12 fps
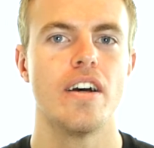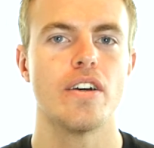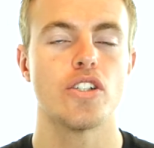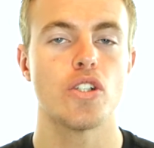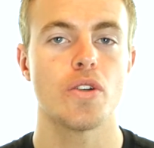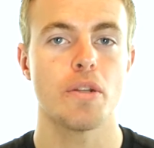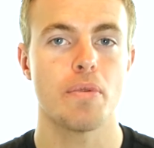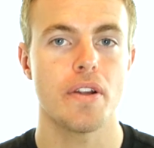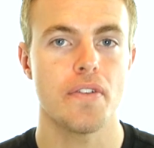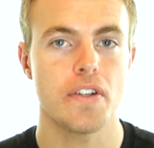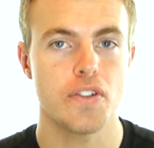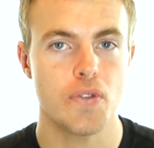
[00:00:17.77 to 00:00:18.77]
So in the
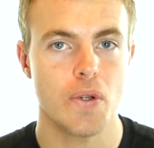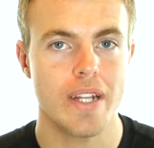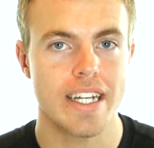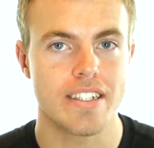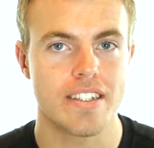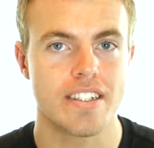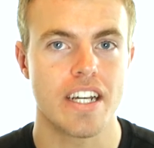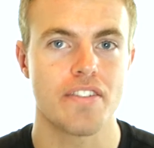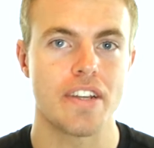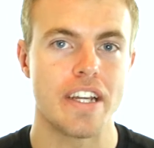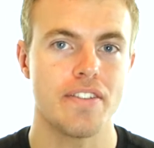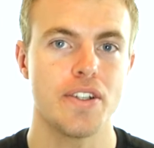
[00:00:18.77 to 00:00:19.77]
previous few lessons, I've
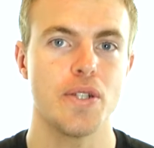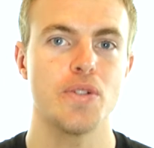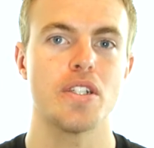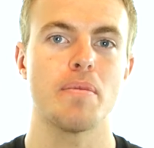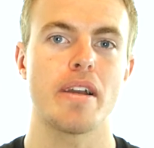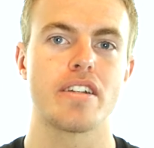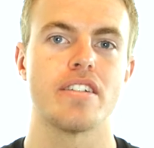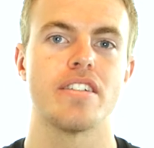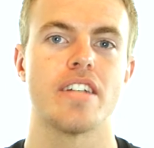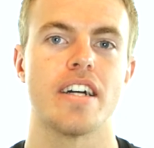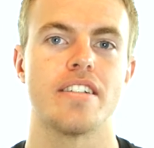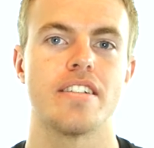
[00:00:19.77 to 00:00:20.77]
given you some
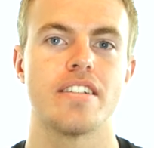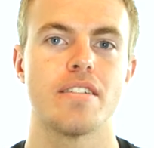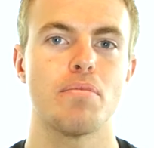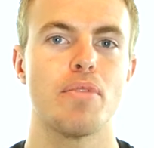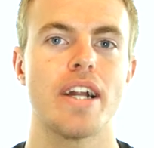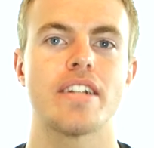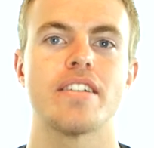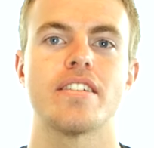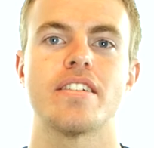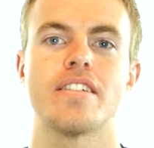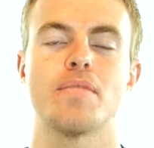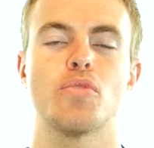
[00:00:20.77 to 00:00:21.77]
exercises, some
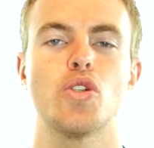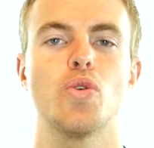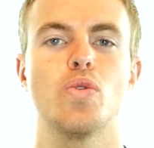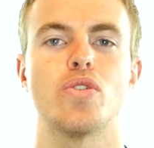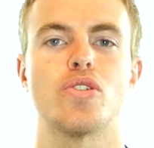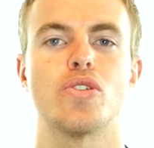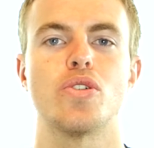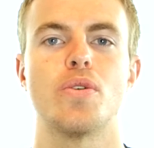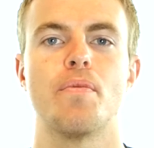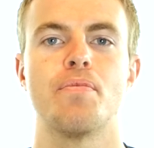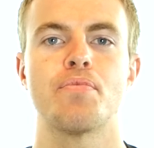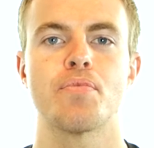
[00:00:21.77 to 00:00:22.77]
practices, some tools
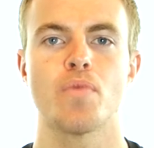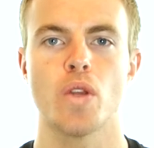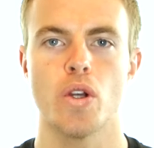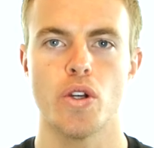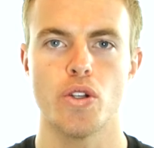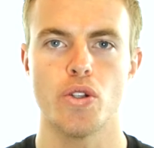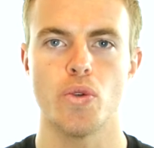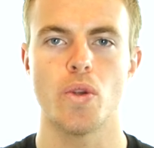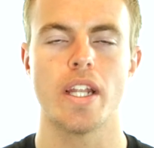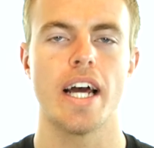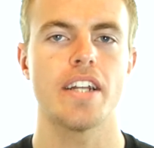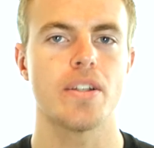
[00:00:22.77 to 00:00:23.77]
to
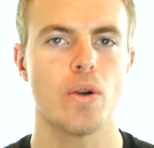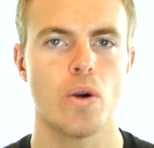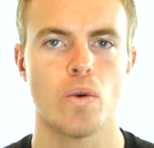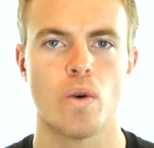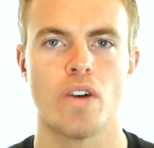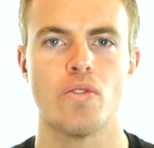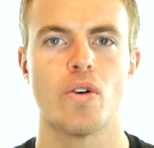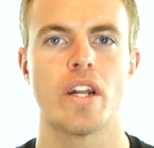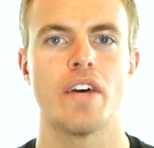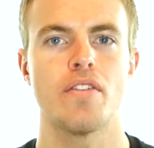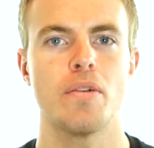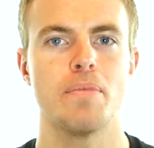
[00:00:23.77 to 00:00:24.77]
let go of
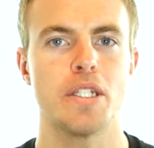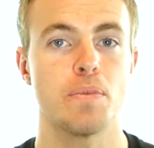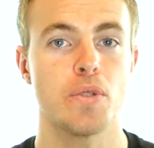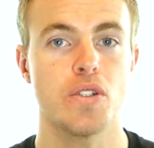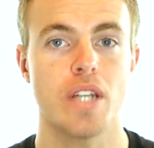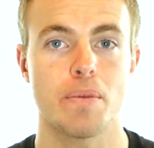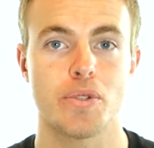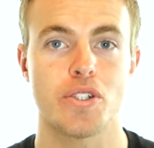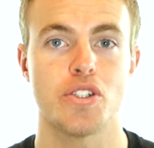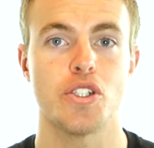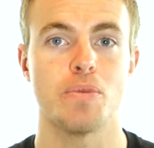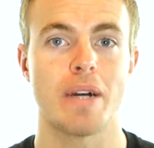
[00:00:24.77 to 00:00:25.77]
whatever
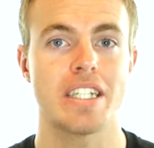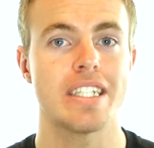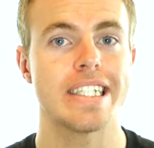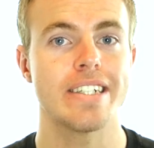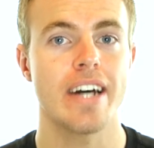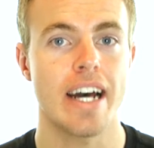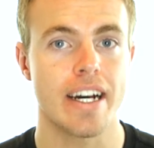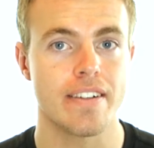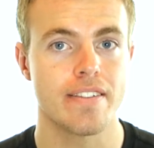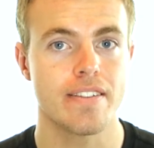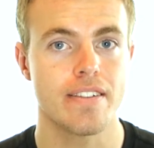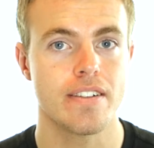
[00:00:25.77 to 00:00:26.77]
misperceptions you might still have,